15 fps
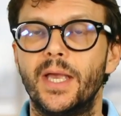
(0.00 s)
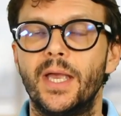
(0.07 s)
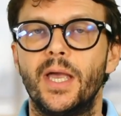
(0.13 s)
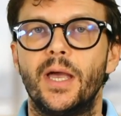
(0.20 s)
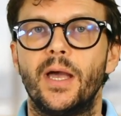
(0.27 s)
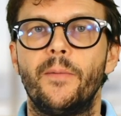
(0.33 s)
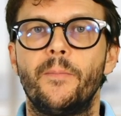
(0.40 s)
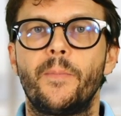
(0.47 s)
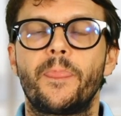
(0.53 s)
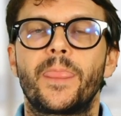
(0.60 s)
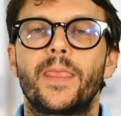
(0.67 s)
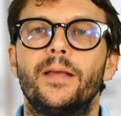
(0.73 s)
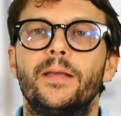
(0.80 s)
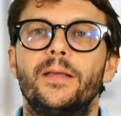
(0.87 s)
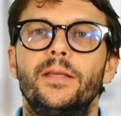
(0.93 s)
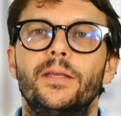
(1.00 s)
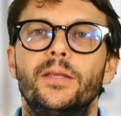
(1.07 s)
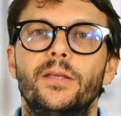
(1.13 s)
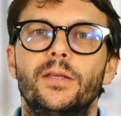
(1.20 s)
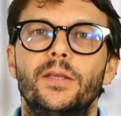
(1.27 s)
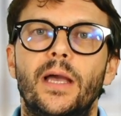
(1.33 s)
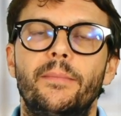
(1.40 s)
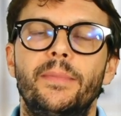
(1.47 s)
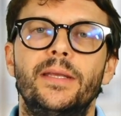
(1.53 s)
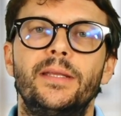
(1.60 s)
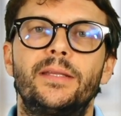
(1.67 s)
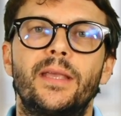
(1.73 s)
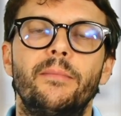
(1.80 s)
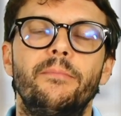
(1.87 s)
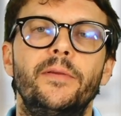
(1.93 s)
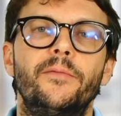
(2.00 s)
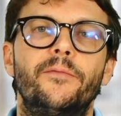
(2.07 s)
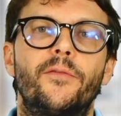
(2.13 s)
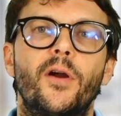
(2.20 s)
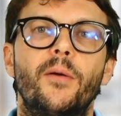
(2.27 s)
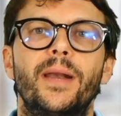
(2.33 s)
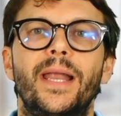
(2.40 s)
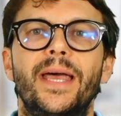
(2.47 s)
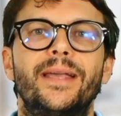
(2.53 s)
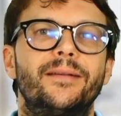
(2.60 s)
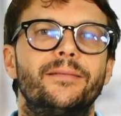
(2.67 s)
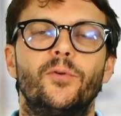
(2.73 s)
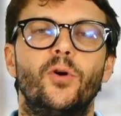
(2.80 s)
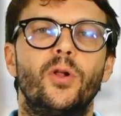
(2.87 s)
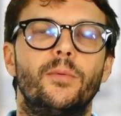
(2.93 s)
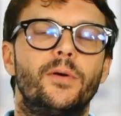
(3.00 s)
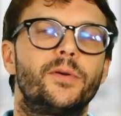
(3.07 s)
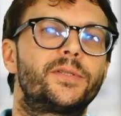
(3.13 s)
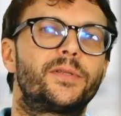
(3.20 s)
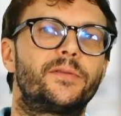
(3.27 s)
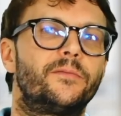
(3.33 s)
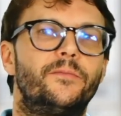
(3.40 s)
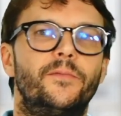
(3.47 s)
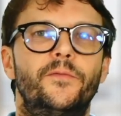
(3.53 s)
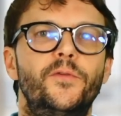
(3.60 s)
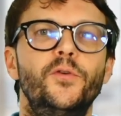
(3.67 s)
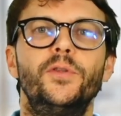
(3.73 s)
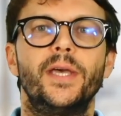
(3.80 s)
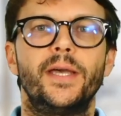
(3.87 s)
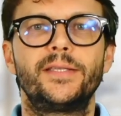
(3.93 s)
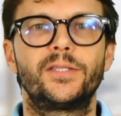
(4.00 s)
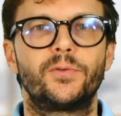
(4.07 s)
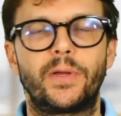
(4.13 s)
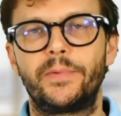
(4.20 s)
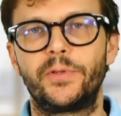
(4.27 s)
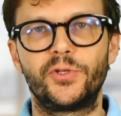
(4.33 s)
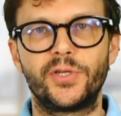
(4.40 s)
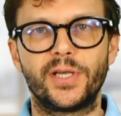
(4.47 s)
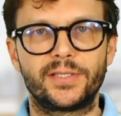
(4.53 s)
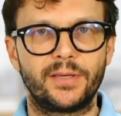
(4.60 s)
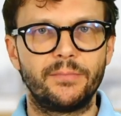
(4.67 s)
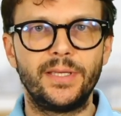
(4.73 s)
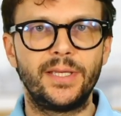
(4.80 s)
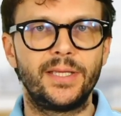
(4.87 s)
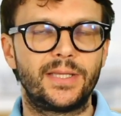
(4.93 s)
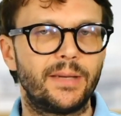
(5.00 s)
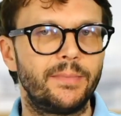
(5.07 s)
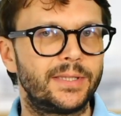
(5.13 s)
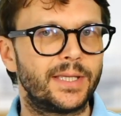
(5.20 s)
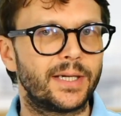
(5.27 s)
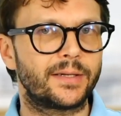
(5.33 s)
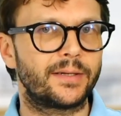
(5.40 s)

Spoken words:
It can be from like almost a few days when we do just the mini tummy tuck,